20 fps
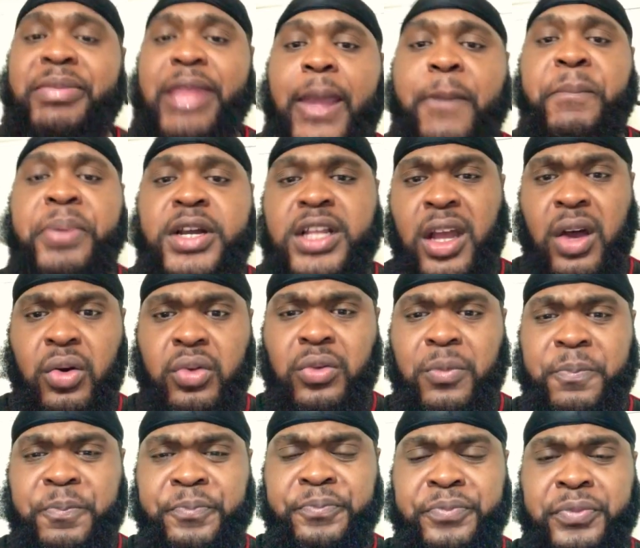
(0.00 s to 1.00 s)
they put
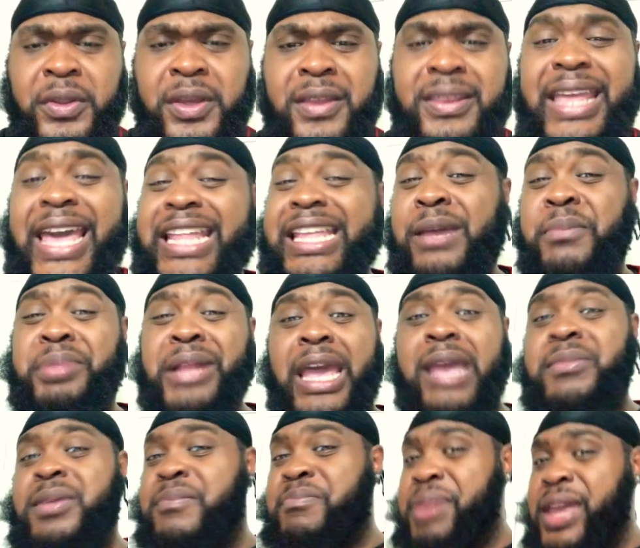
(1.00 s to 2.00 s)
on. Now they
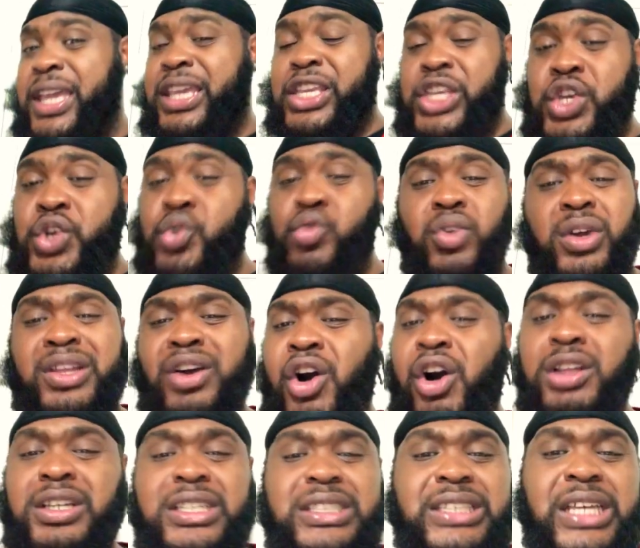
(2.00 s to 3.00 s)
blaming Big U and all
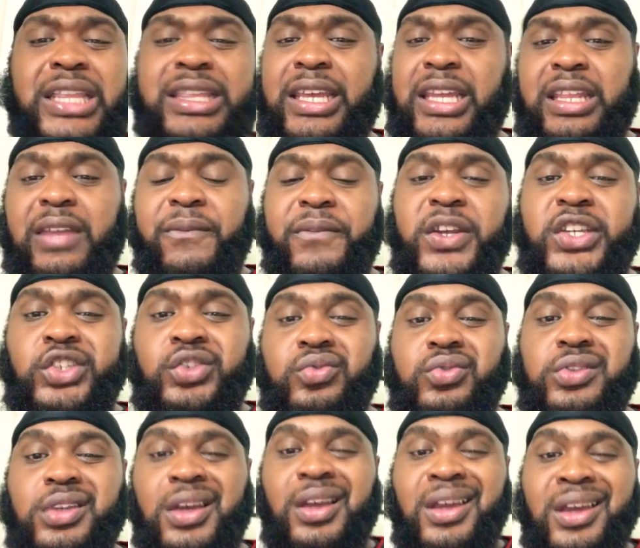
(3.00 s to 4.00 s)
these other individuals.
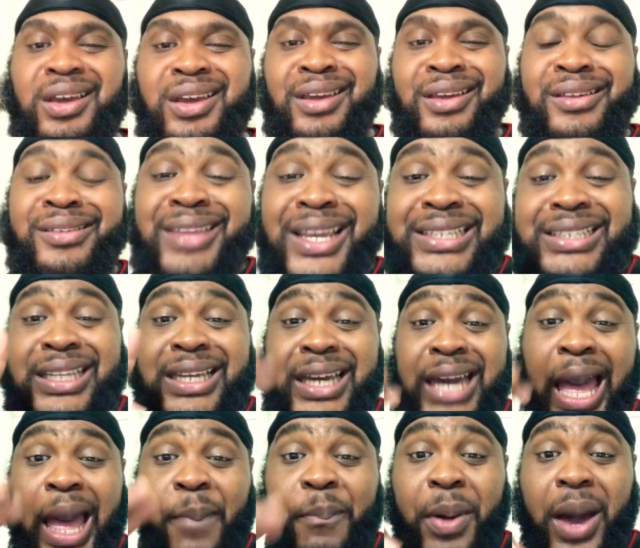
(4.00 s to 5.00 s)
That's the
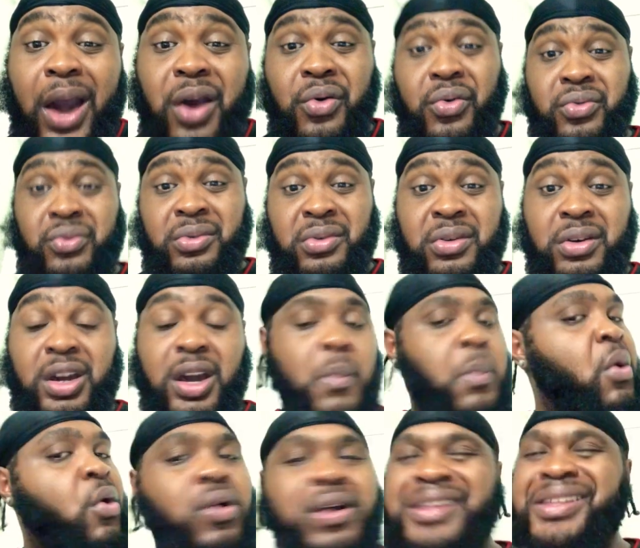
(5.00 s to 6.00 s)
cop out. Come
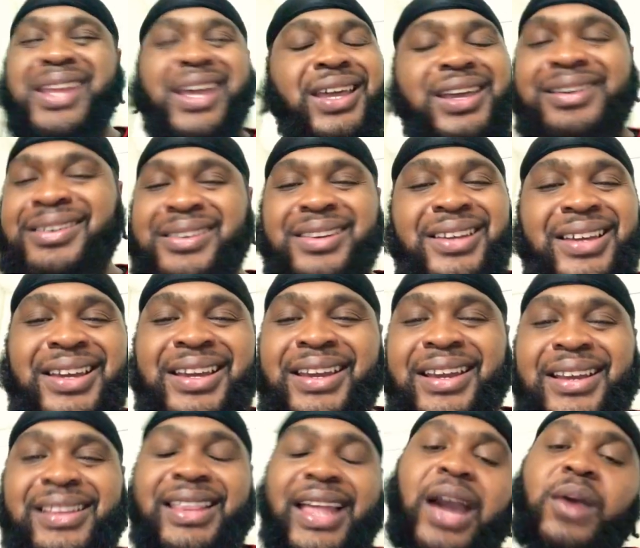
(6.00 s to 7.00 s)
on now.
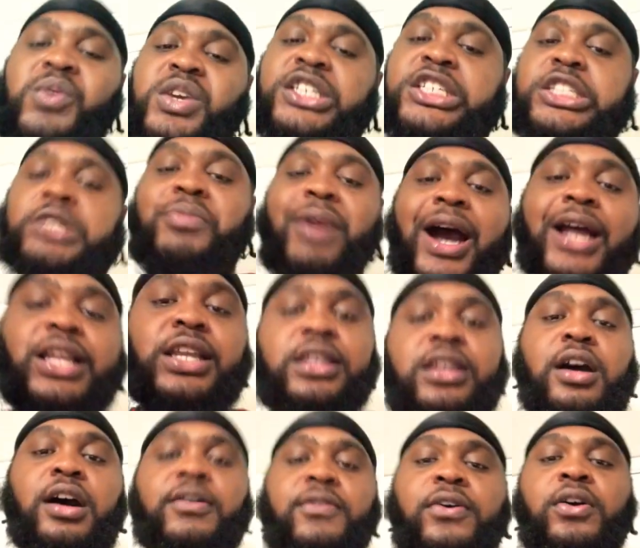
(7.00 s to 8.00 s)
Like we smart
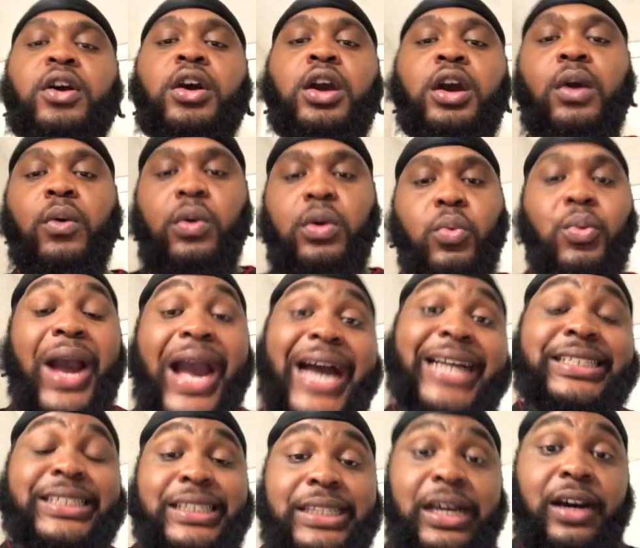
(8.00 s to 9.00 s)
enough, we wise
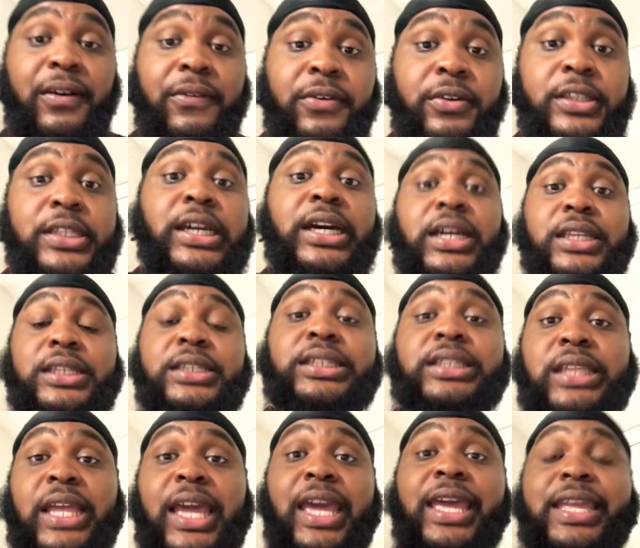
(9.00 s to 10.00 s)
enough to
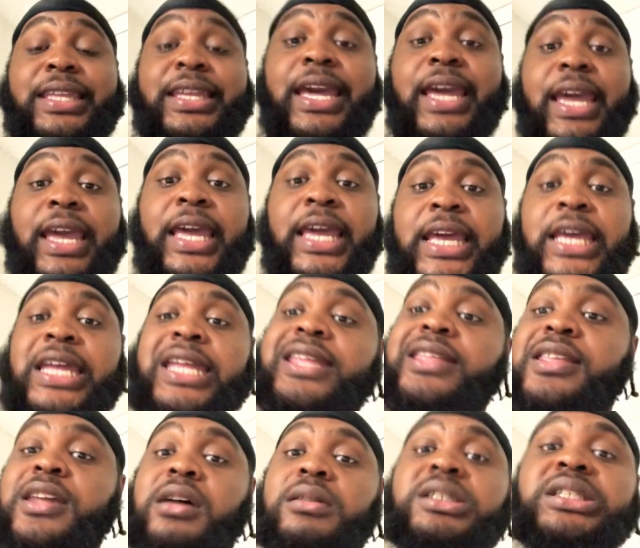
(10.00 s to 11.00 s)
understand that
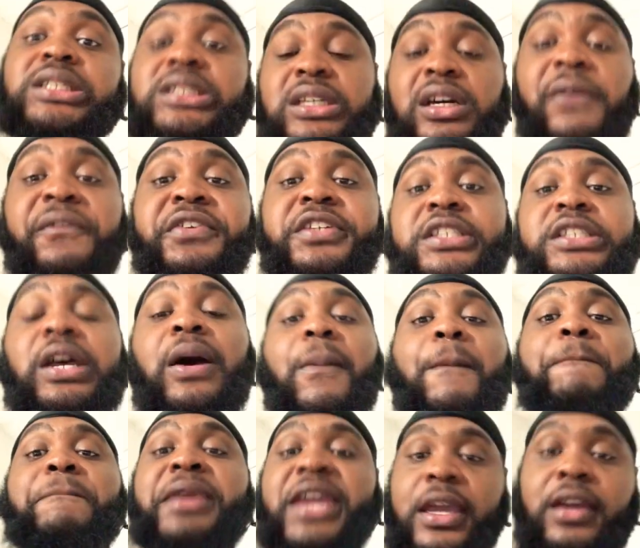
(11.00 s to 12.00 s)
Nip stood for something
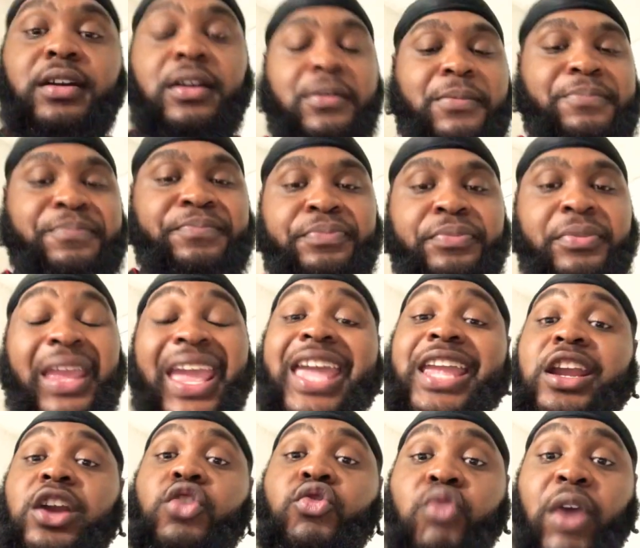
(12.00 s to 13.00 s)
bigger
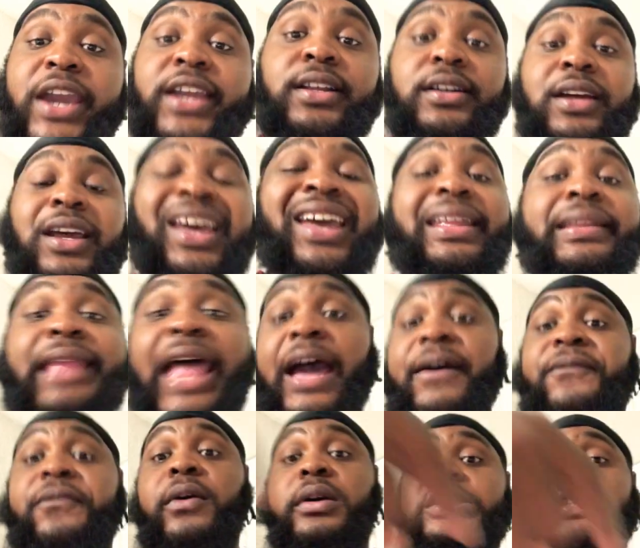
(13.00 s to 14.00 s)
and greater, not
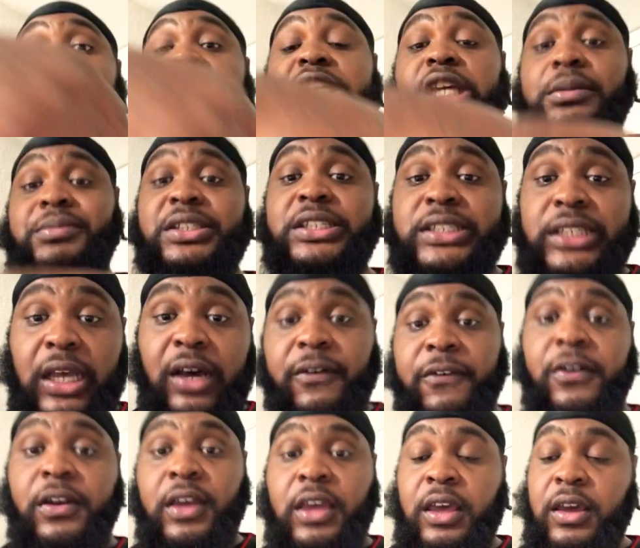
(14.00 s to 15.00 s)
for just
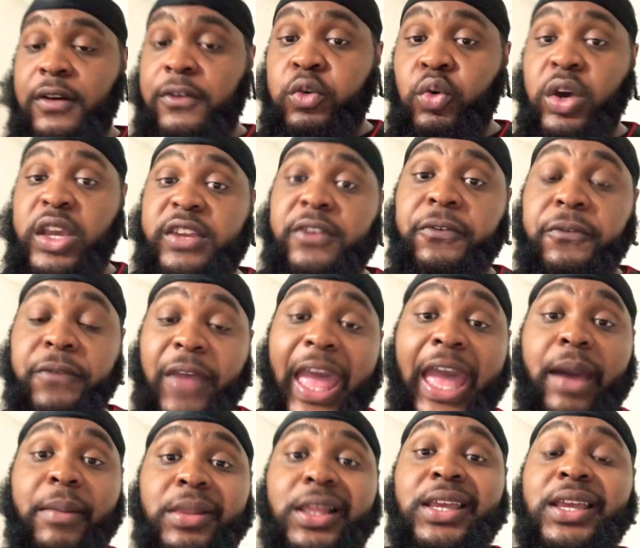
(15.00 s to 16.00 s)
himself, for his
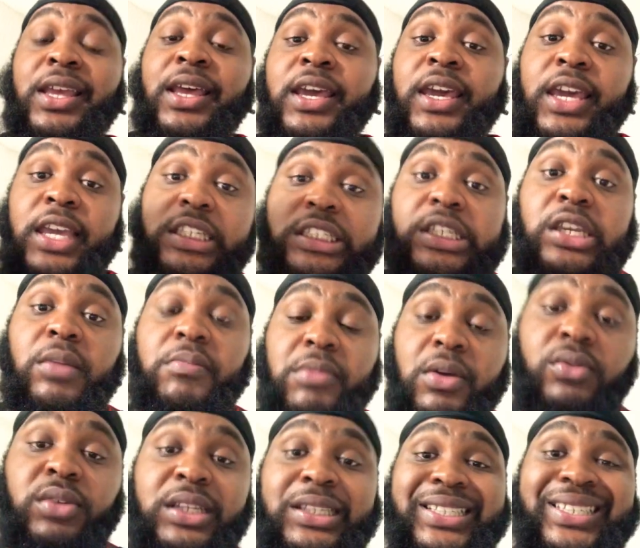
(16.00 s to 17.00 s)
family, his
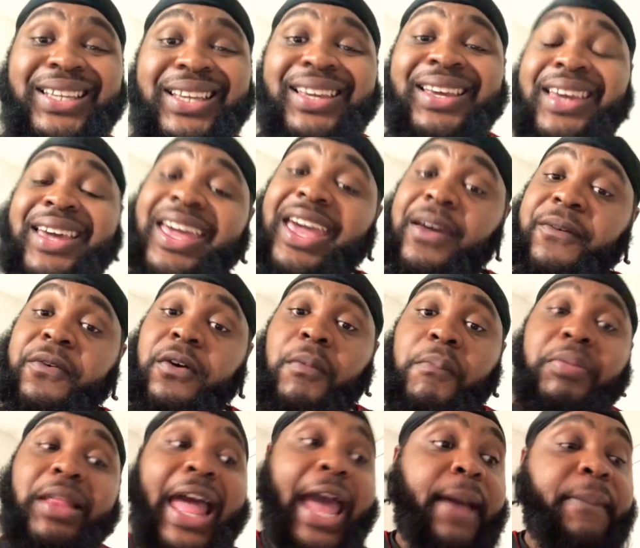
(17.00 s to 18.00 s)
community, and for
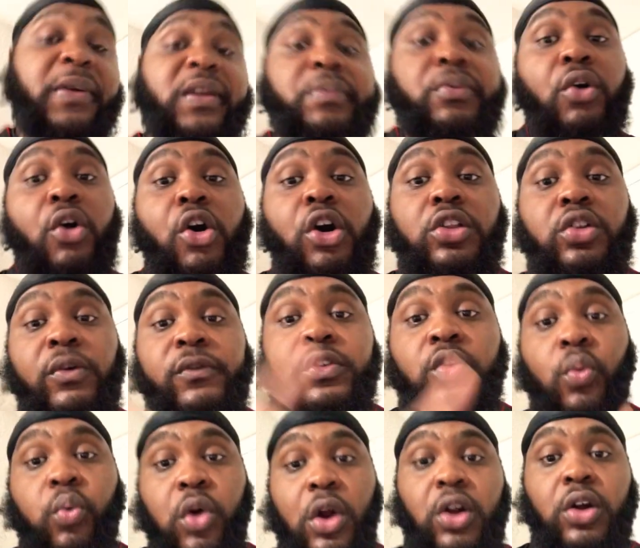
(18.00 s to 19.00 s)
black people all over the
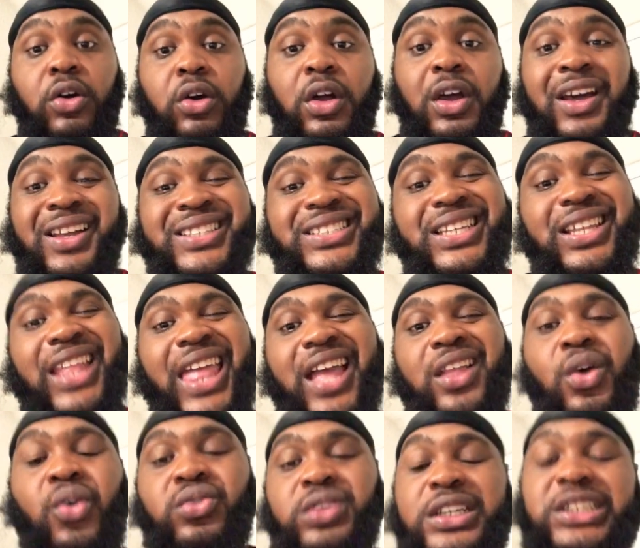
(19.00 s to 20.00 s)
world to not
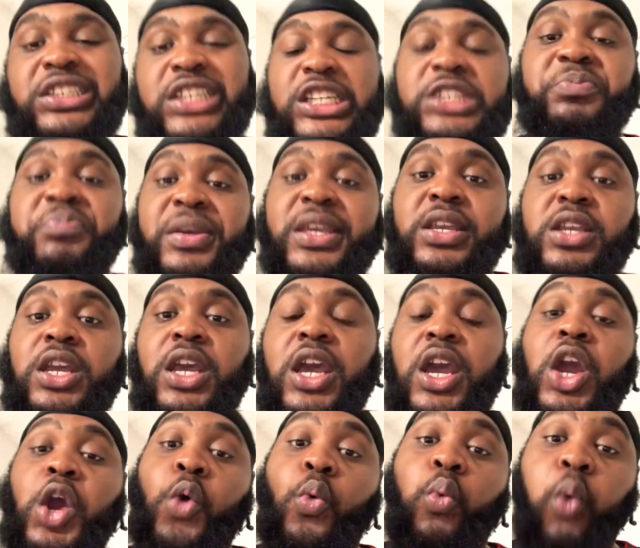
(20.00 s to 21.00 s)
only just be
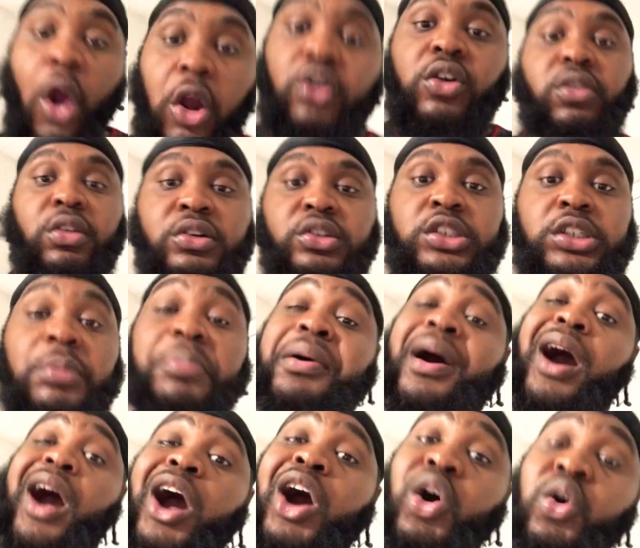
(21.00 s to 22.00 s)
workers,
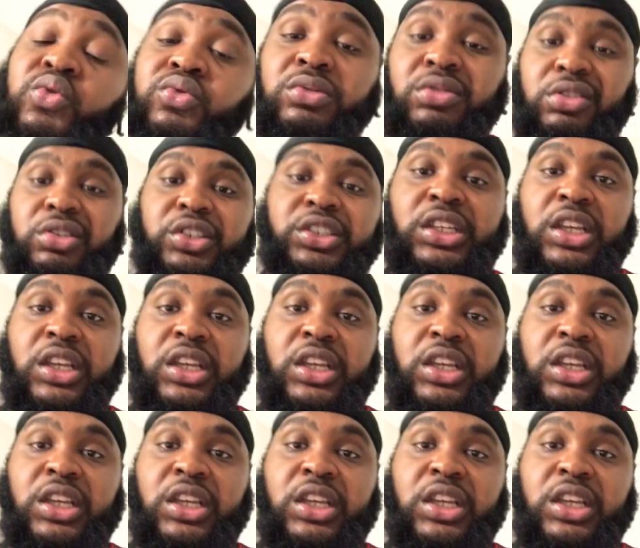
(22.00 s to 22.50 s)
but owners,